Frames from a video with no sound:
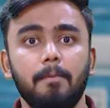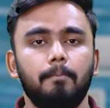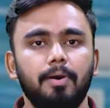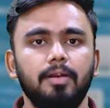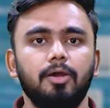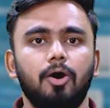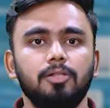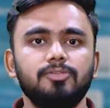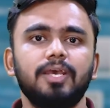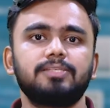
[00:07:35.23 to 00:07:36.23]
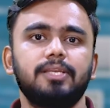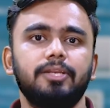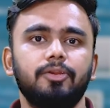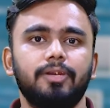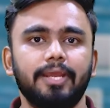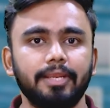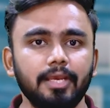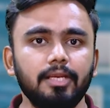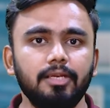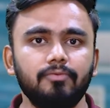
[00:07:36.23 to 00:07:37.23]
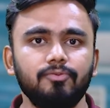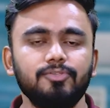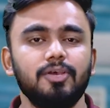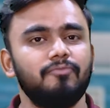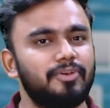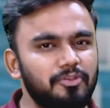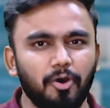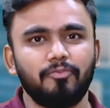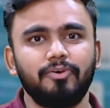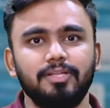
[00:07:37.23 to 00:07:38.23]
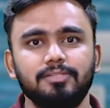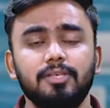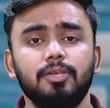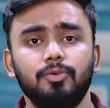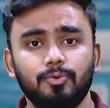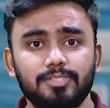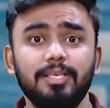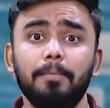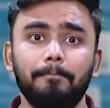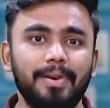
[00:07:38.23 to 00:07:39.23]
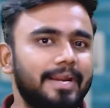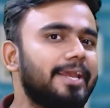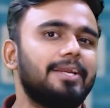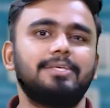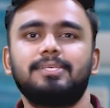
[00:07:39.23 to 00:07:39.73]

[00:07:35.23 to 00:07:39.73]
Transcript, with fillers: but also excel in your technical interviews with confidence using practical